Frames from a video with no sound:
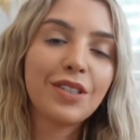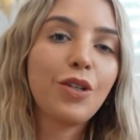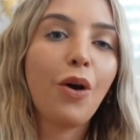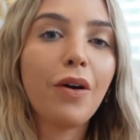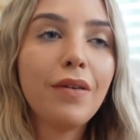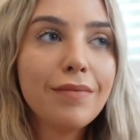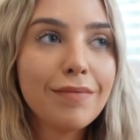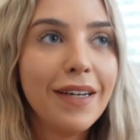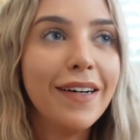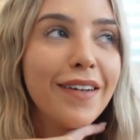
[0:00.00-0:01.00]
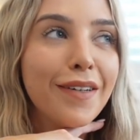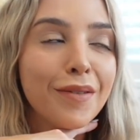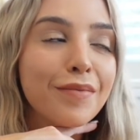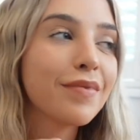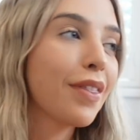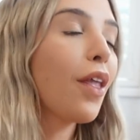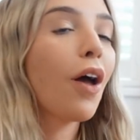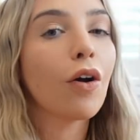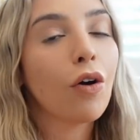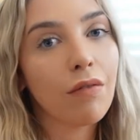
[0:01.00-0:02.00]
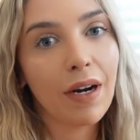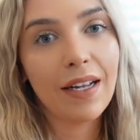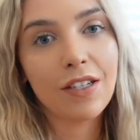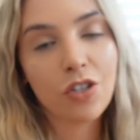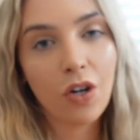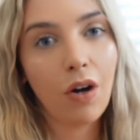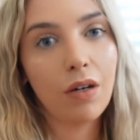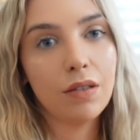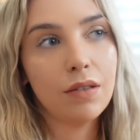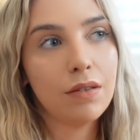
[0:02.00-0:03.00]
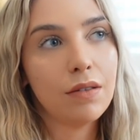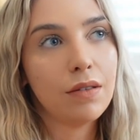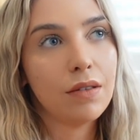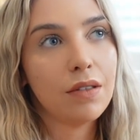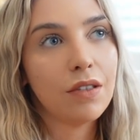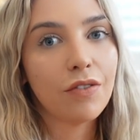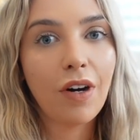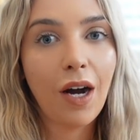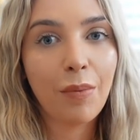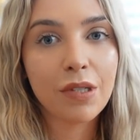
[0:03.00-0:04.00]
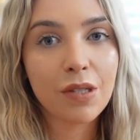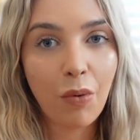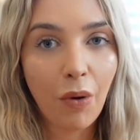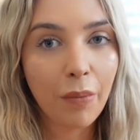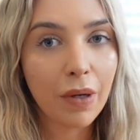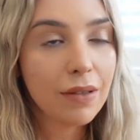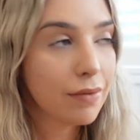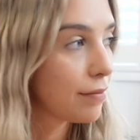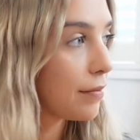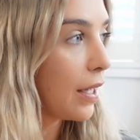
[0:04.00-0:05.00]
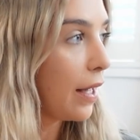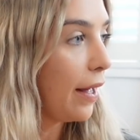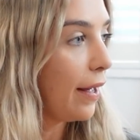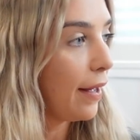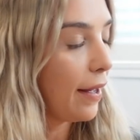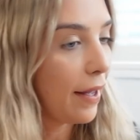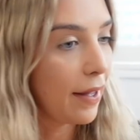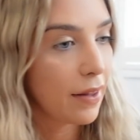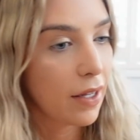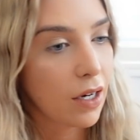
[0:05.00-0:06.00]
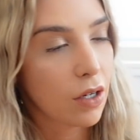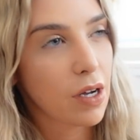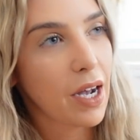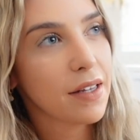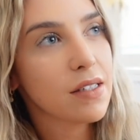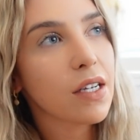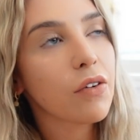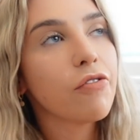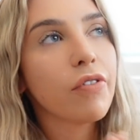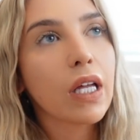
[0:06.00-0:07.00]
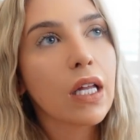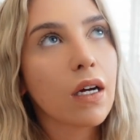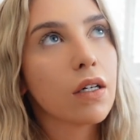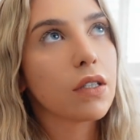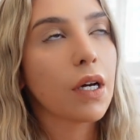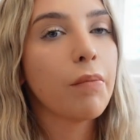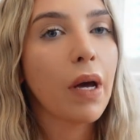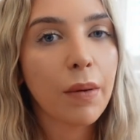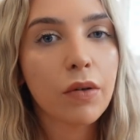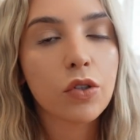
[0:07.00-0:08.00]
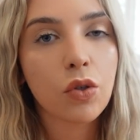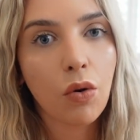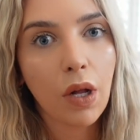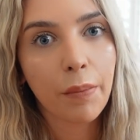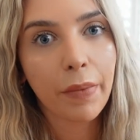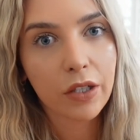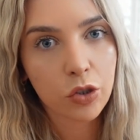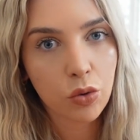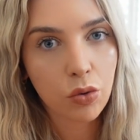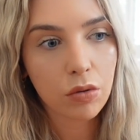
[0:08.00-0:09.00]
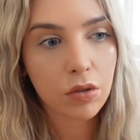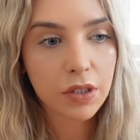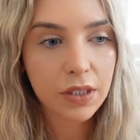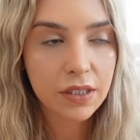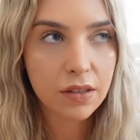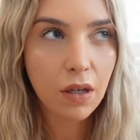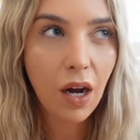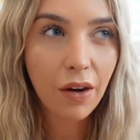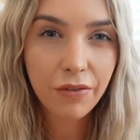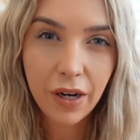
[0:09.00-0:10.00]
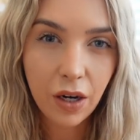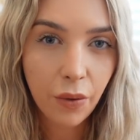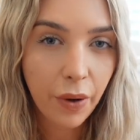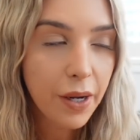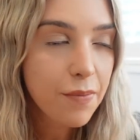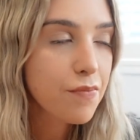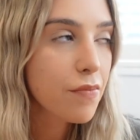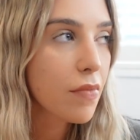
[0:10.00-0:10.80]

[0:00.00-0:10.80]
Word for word: So, got ready to go for Harper's appointment, and then I had this like feeling, I was like, maybe I'll just call up and make sure, because it's half an hour away,